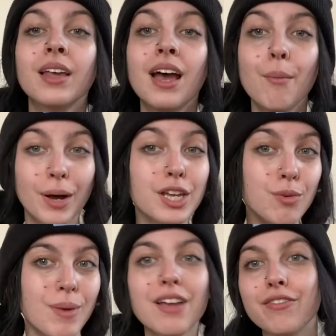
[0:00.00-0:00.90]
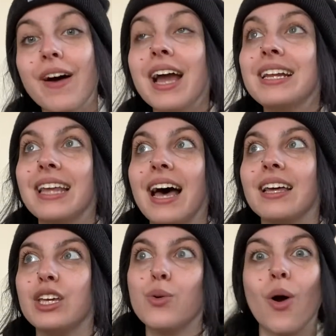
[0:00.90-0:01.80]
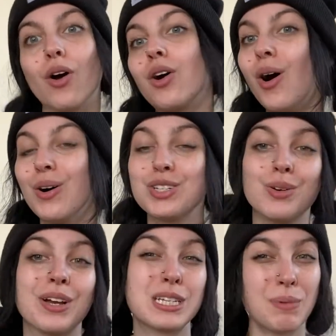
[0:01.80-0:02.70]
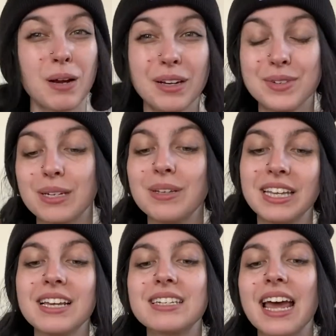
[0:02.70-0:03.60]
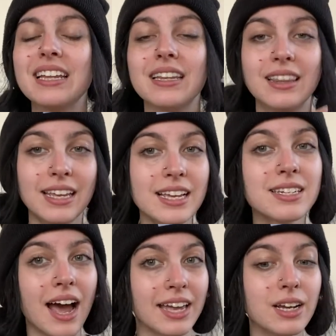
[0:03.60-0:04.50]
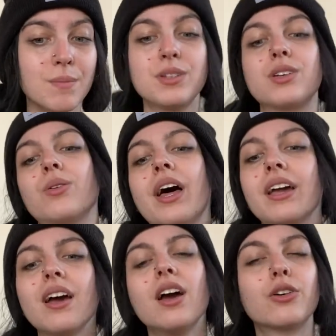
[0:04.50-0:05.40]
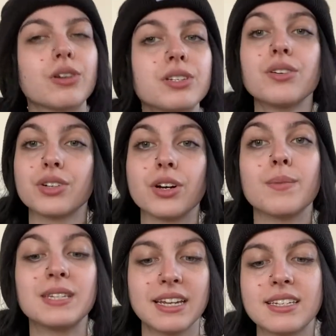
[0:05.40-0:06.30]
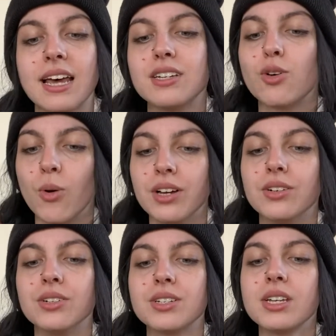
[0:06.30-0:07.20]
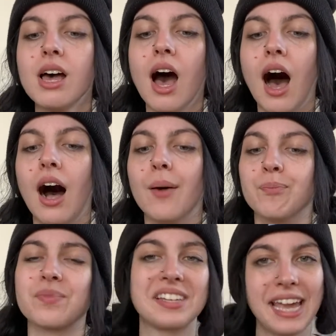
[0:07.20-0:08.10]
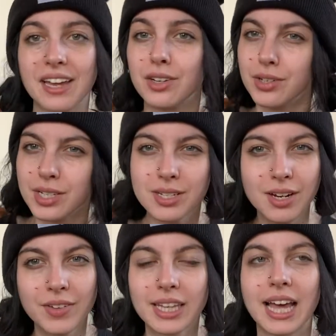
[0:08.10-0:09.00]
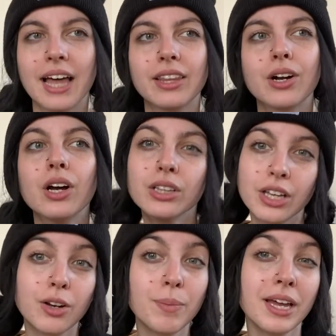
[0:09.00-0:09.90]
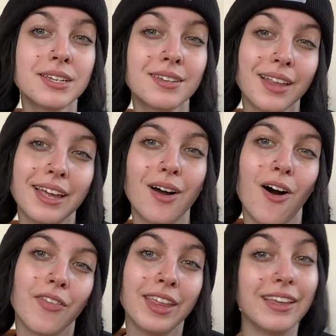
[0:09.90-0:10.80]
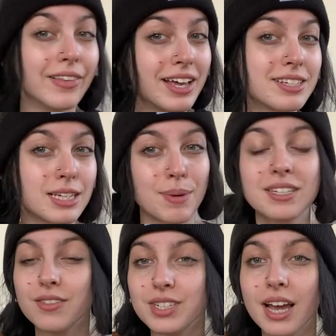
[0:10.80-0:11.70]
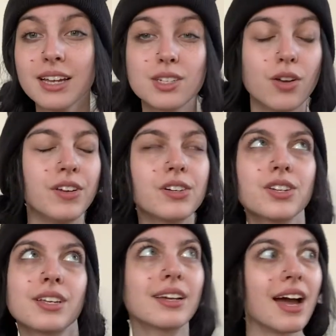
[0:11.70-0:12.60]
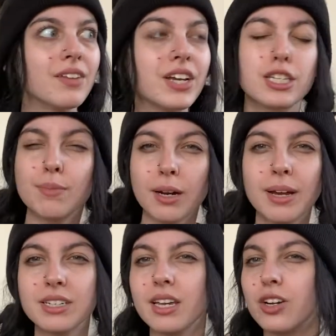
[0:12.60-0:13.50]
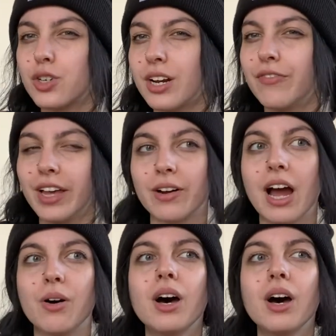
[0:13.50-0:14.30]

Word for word: but you might find that you are called to experiment with some of these. And these items, so like crystals, herbs, incense, oils, um, candles, stuff like that, they're a little bit like on the less expensive side. So if you're just kind of experimenting, you're trying to figure out,